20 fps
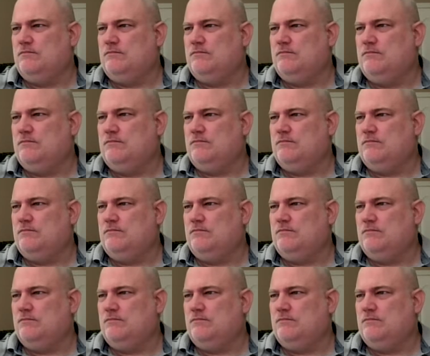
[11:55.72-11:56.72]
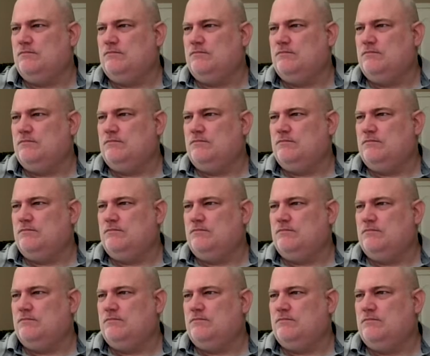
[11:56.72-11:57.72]

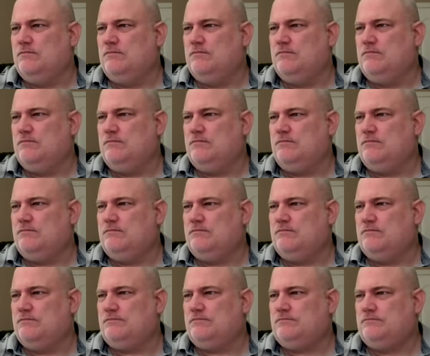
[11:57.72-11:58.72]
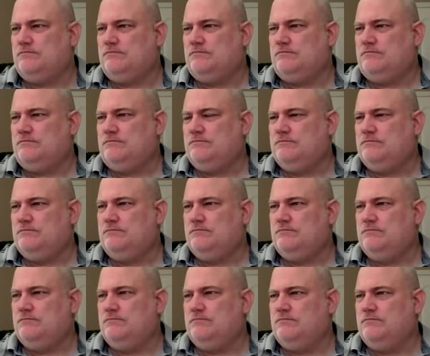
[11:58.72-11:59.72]

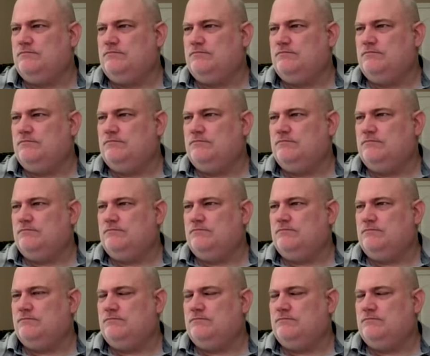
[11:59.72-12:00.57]
(silent)